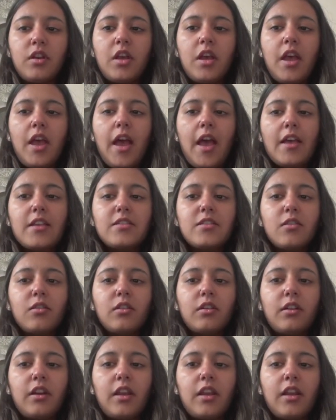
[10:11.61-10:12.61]
As you
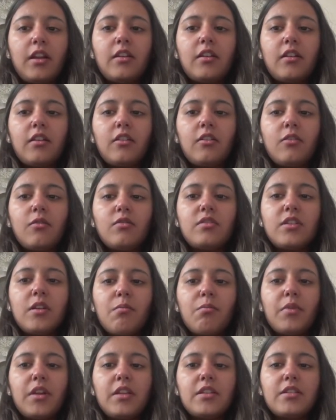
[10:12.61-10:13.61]
grade, you
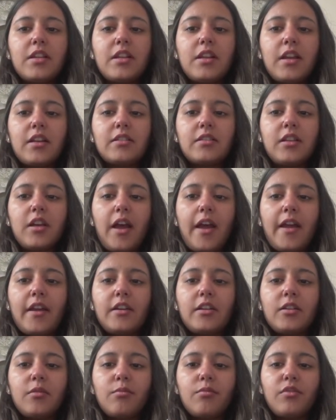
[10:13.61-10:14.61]
simply select the
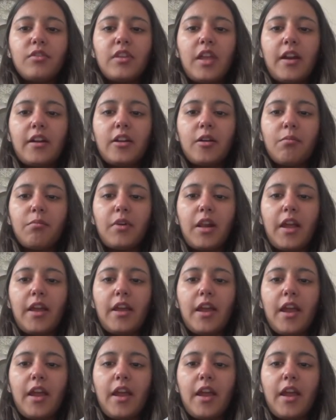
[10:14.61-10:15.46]
items that apply